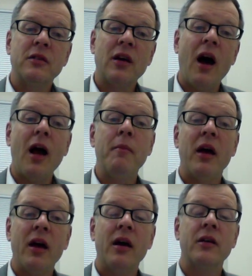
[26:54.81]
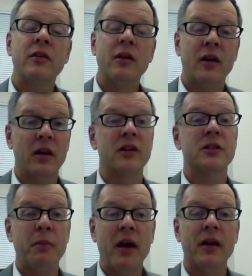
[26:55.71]
time and
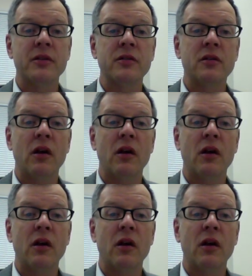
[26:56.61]
expense